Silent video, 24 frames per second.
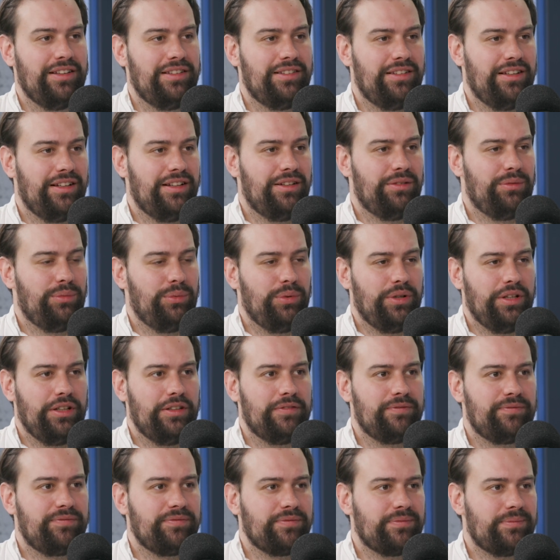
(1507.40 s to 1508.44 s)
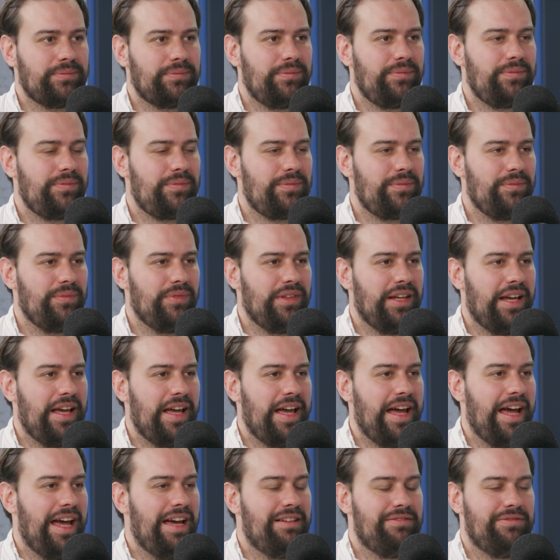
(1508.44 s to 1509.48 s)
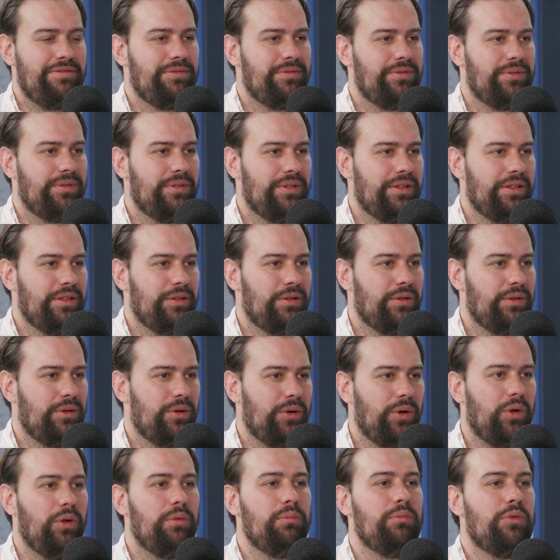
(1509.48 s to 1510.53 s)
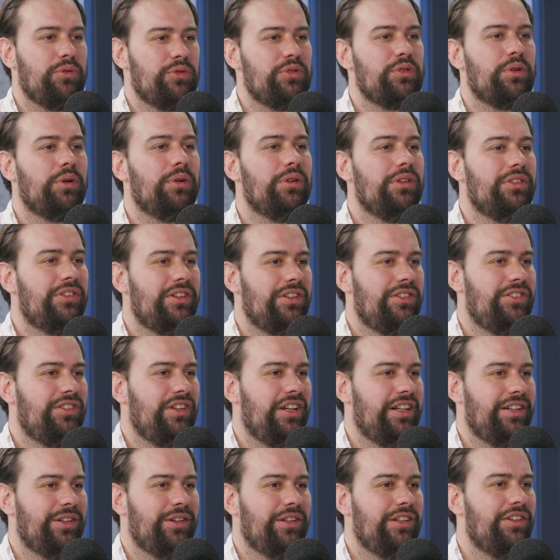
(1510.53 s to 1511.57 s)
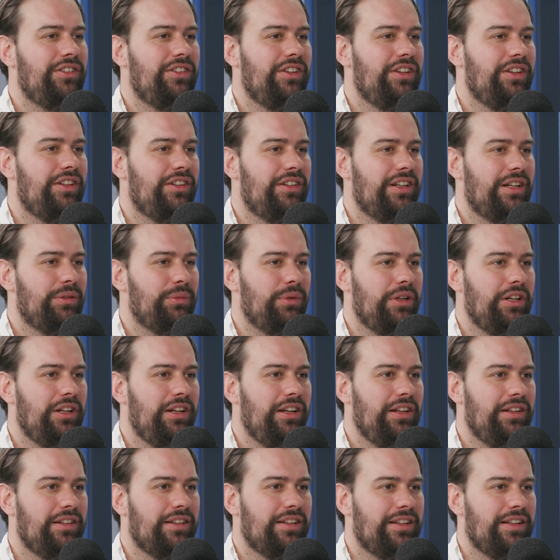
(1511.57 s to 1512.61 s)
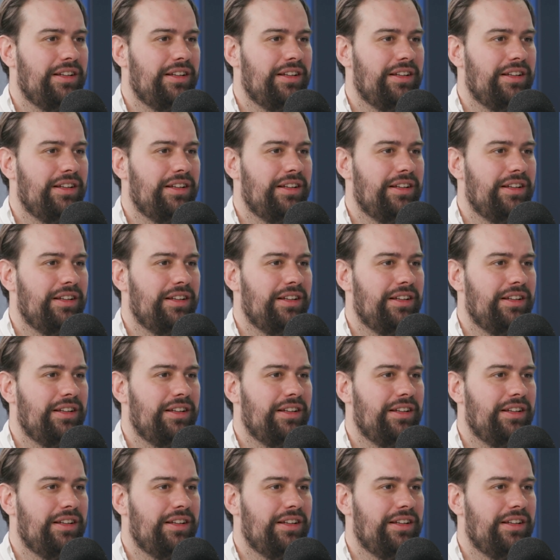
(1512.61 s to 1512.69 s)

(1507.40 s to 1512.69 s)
Is that we have almost all the technology that we need.